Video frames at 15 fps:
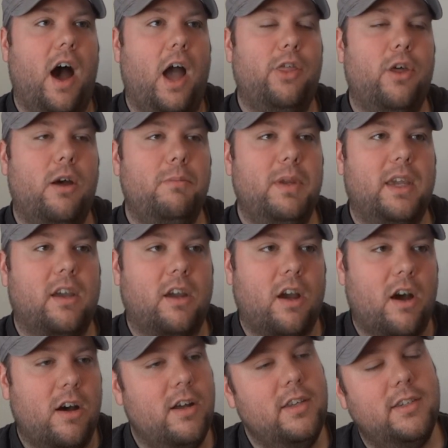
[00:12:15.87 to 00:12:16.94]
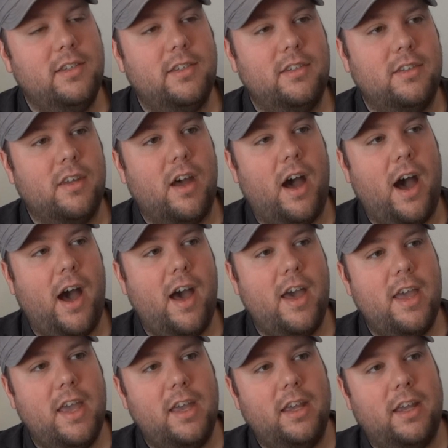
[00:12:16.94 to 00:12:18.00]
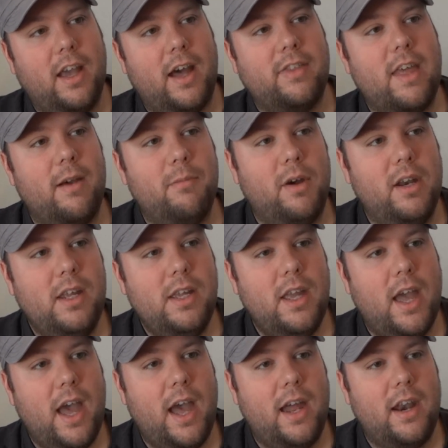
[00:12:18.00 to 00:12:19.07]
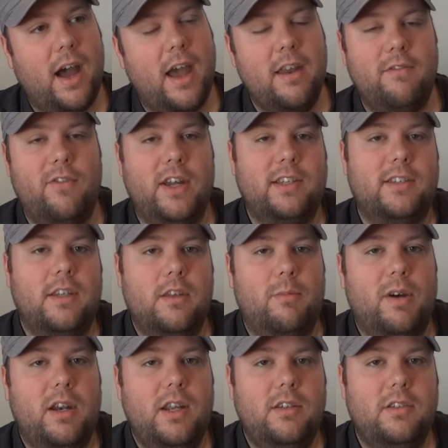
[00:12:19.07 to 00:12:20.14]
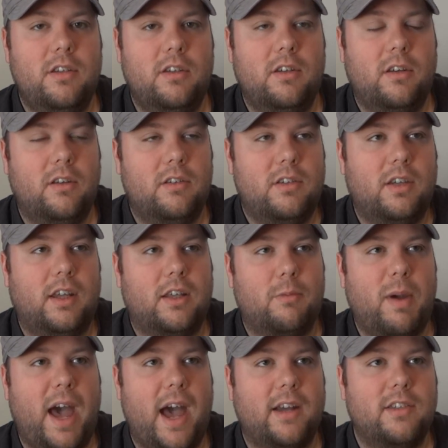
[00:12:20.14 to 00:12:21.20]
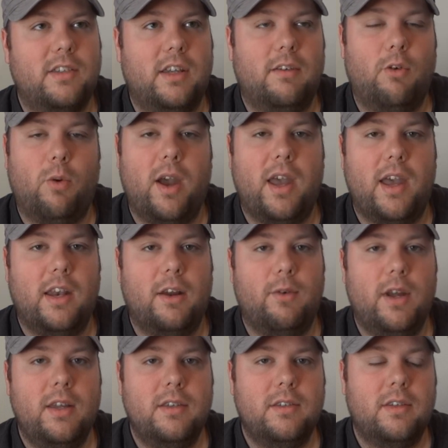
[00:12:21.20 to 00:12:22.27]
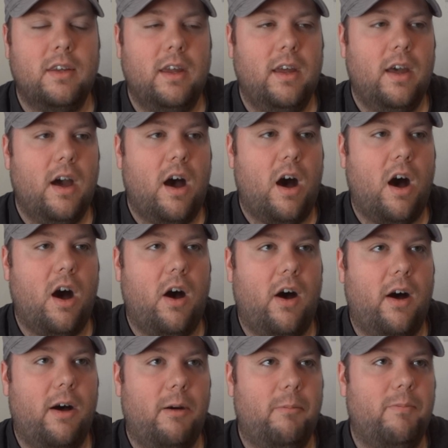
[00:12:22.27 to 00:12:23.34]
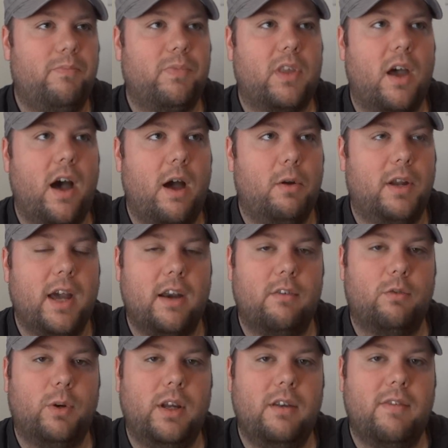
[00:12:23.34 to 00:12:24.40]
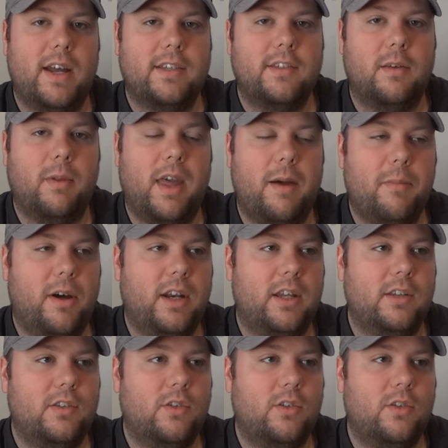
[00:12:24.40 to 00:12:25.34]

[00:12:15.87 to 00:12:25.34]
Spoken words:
I thought, because I got that money and I invested the money to get the packs to give away anyways, I would kind of reinvest some of that money.